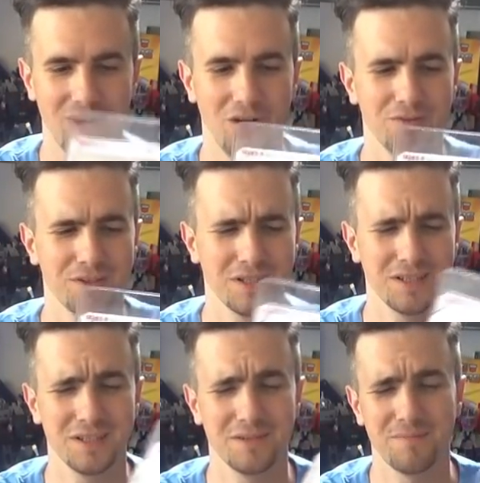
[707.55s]

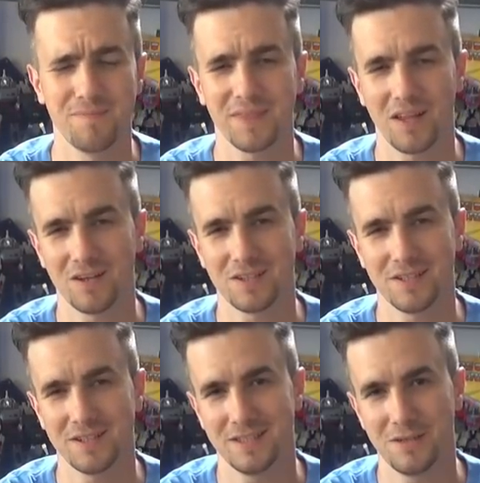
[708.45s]
Obviously, like I
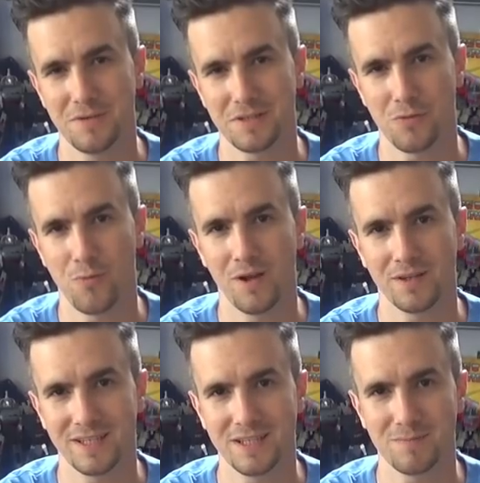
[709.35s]
said, there is the
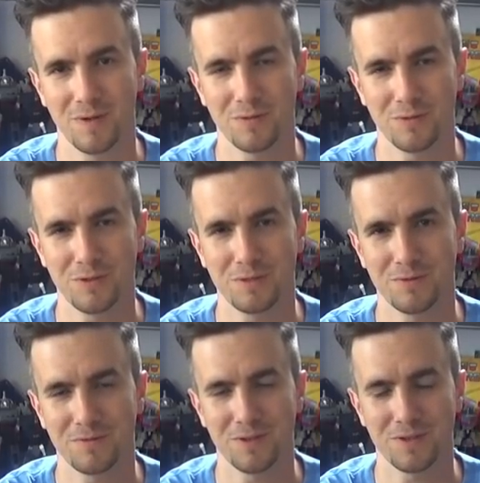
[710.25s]
one Gizmo,
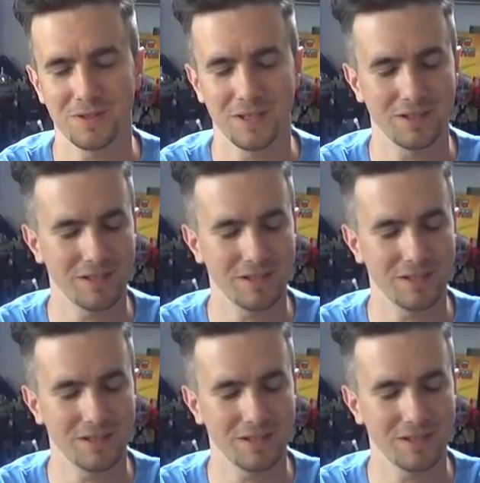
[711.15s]
Christmas version of